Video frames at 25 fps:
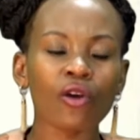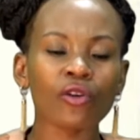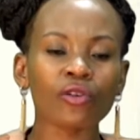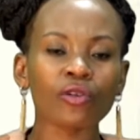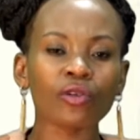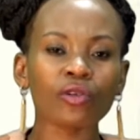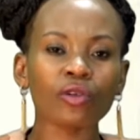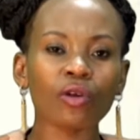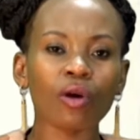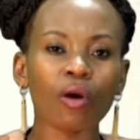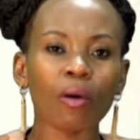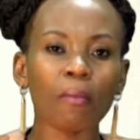
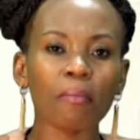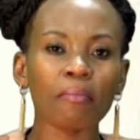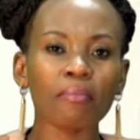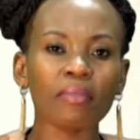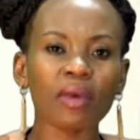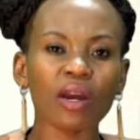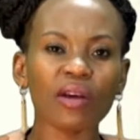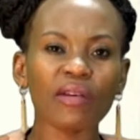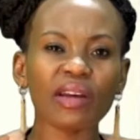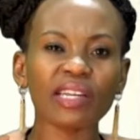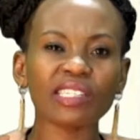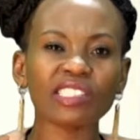you know,
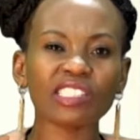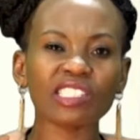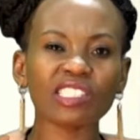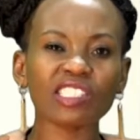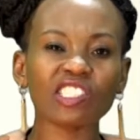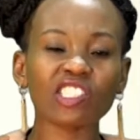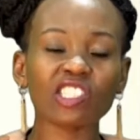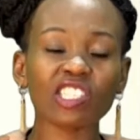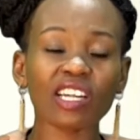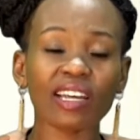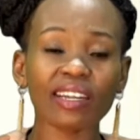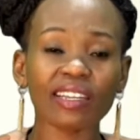marriage
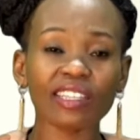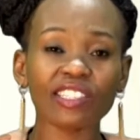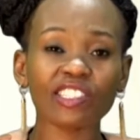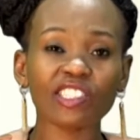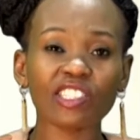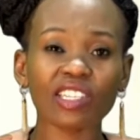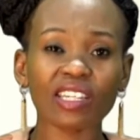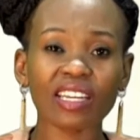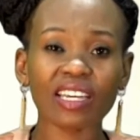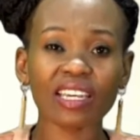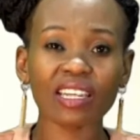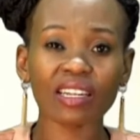is
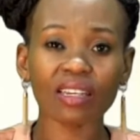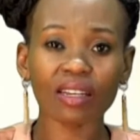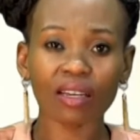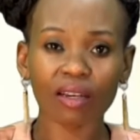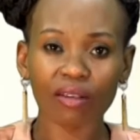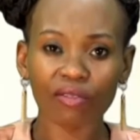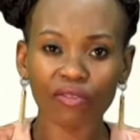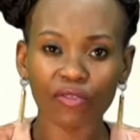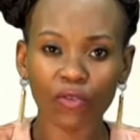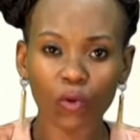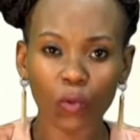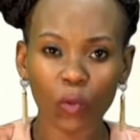challenging
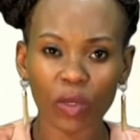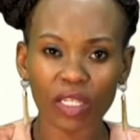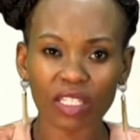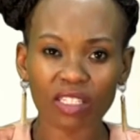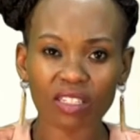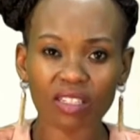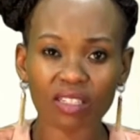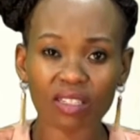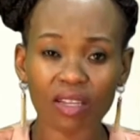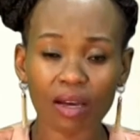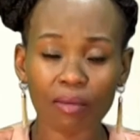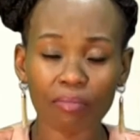enough with
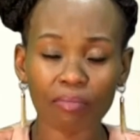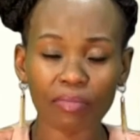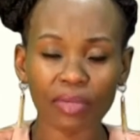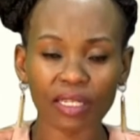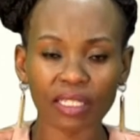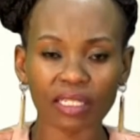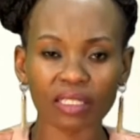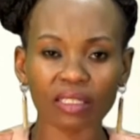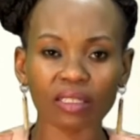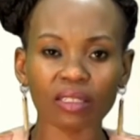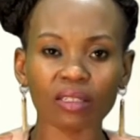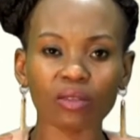
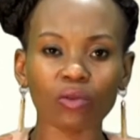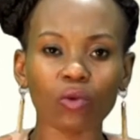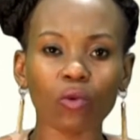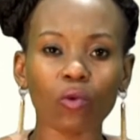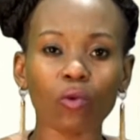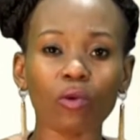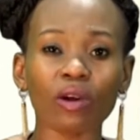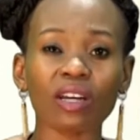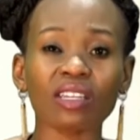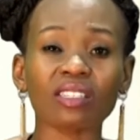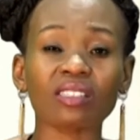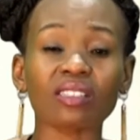somebody
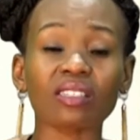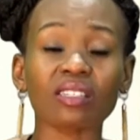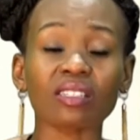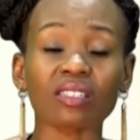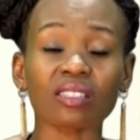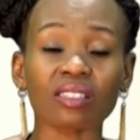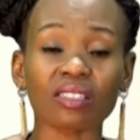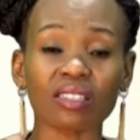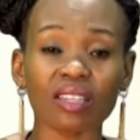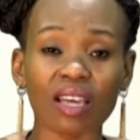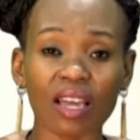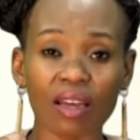who has the
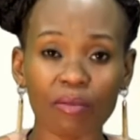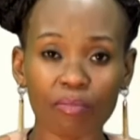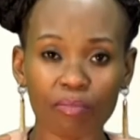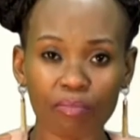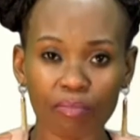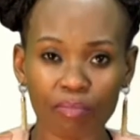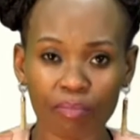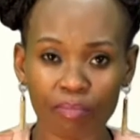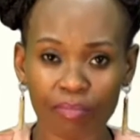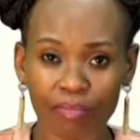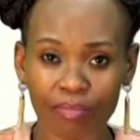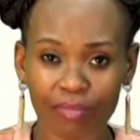
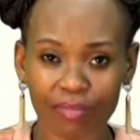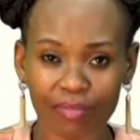same